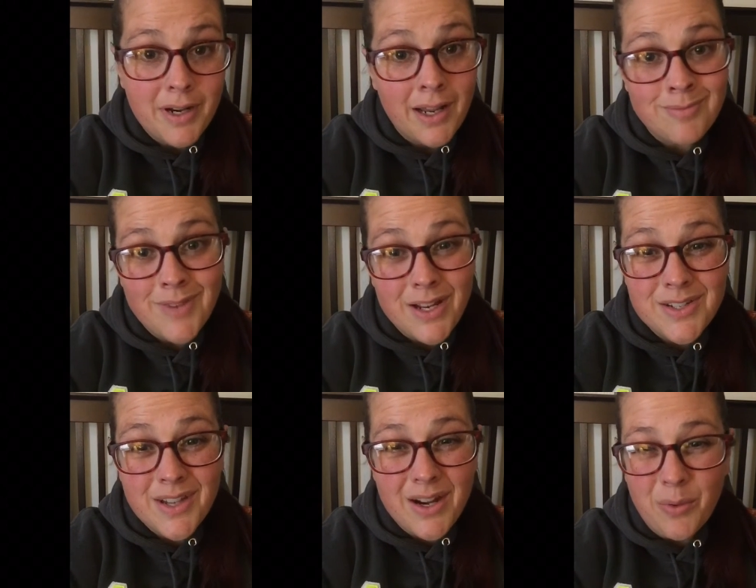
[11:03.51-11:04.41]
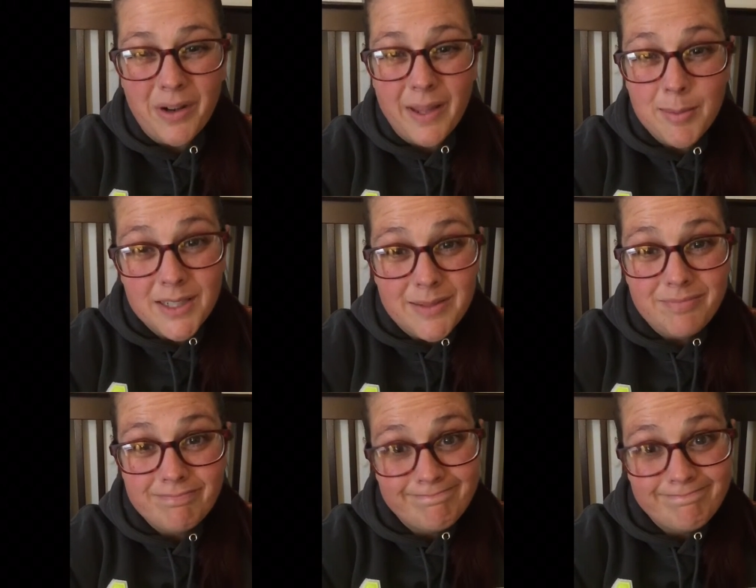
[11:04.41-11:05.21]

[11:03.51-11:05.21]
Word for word: again, I just, I don't want to label it.